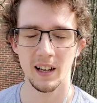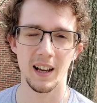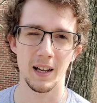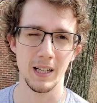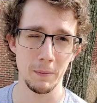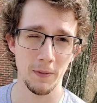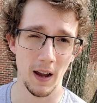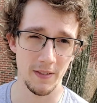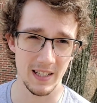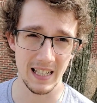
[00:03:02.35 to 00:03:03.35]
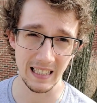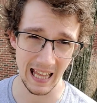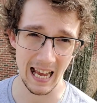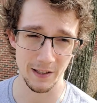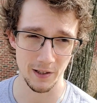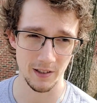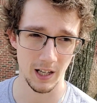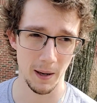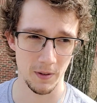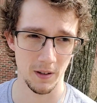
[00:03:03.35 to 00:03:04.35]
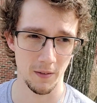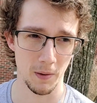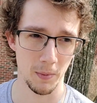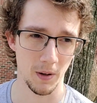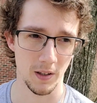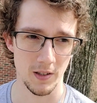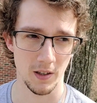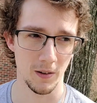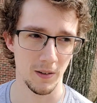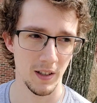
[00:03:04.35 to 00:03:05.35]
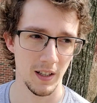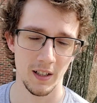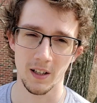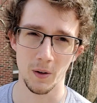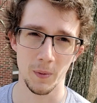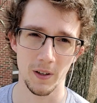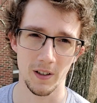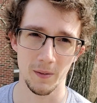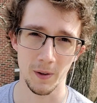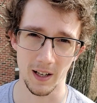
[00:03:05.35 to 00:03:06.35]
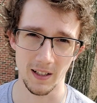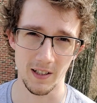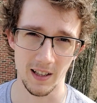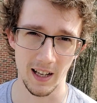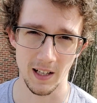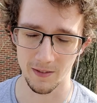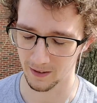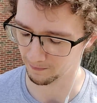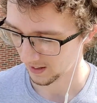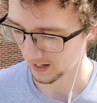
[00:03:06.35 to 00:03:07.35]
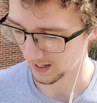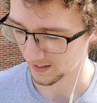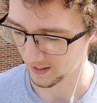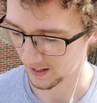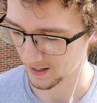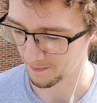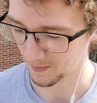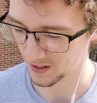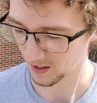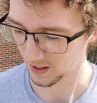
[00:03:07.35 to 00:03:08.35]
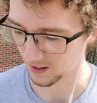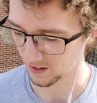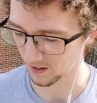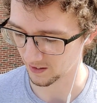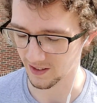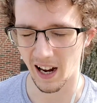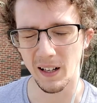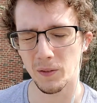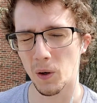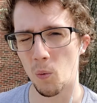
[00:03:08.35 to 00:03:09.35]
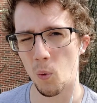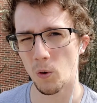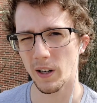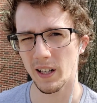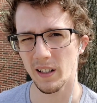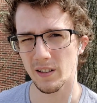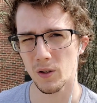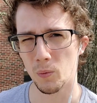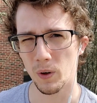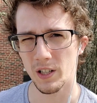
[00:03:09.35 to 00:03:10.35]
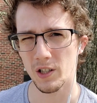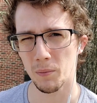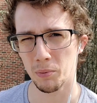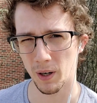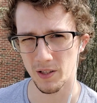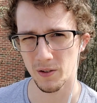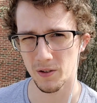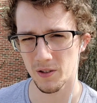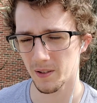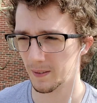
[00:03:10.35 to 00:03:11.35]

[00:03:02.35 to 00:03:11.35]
Chapter 5 is the last chapter of the book. So, we're getting to the end of it. And it's titled Warning to Rich Oppressors.